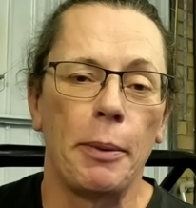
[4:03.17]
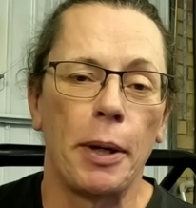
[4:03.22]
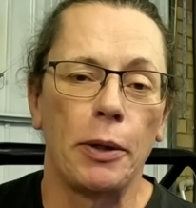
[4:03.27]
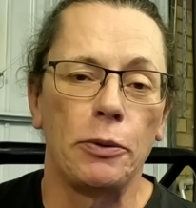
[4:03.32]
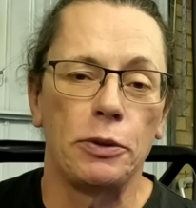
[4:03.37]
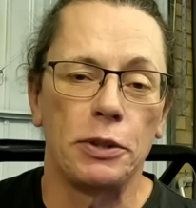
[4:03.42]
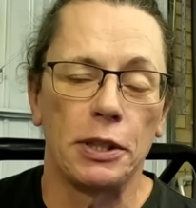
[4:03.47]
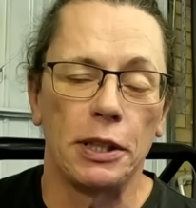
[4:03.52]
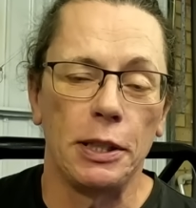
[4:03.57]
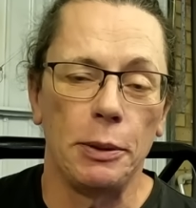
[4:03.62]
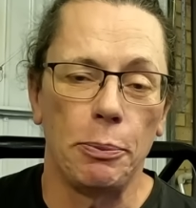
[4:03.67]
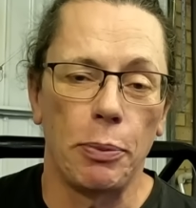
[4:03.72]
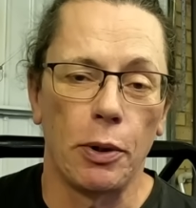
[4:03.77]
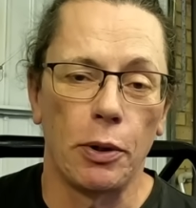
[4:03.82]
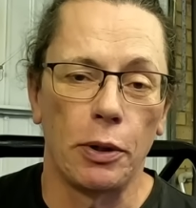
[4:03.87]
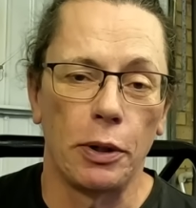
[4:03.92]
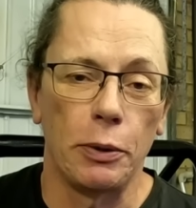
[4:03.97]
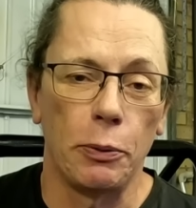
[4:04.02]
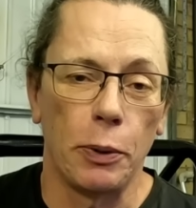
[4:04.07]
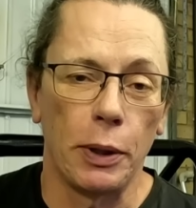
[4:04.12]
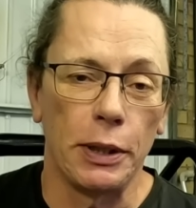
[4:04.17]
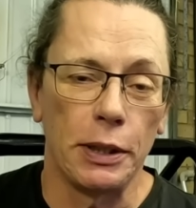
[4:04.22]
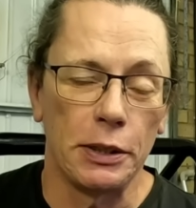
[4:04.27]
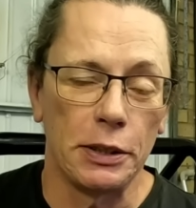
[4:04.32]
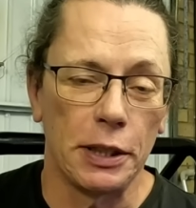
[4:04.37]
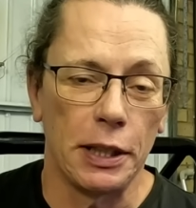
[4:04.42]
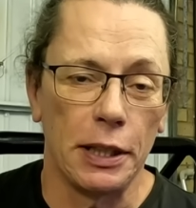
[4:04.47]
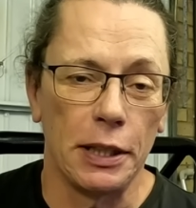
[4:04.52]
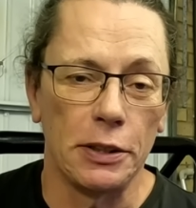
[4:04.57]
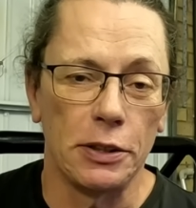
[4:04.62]
MOT by Wheeler
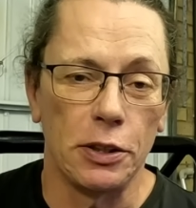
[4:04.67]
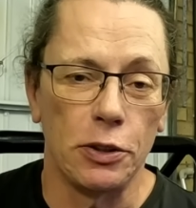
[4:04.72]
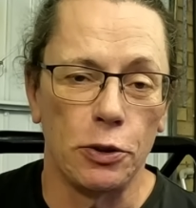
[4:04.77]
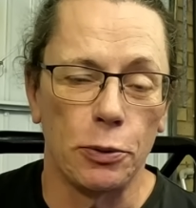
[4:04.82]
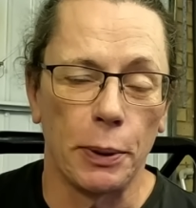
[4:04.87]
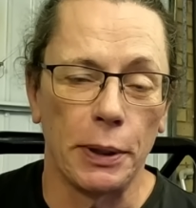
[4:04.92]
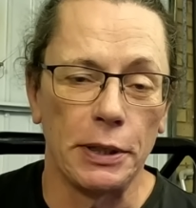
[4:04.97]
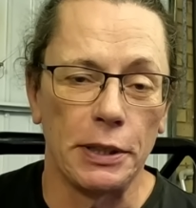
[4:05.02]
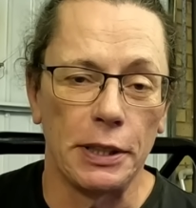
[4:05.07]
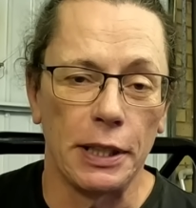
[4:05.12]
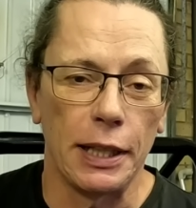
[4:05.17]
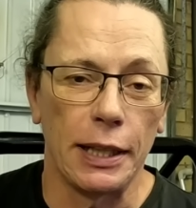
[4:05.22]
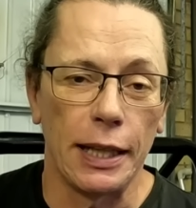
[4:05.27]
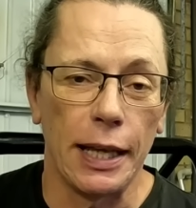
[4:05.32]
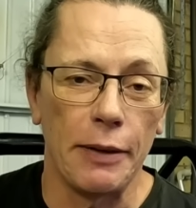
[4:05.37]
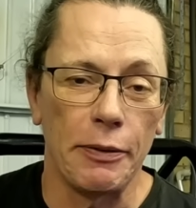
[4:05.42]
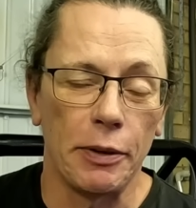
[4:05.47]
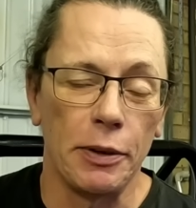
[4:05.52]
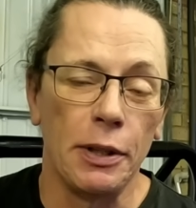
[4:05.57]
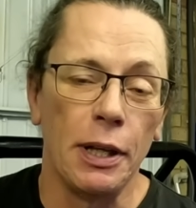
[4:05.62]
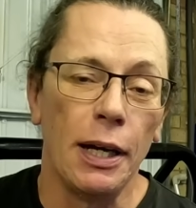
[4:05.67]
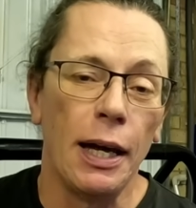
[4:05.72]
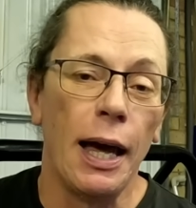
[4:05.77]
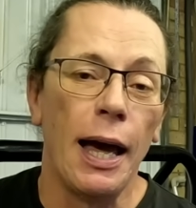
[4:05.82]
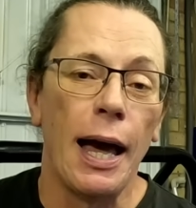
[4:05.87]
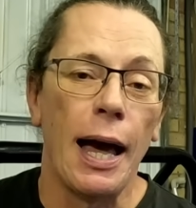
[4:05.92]
Dealers in 2011,